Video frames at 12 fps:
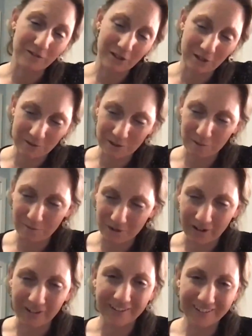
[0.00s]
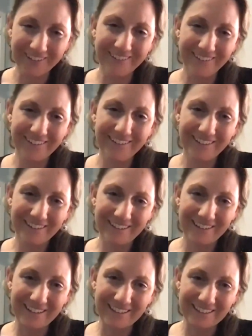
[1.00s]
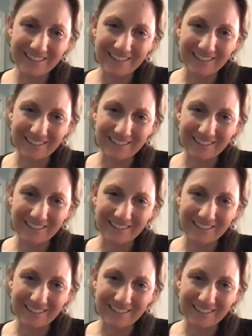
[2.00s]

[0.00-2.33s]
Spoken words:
videos up there, and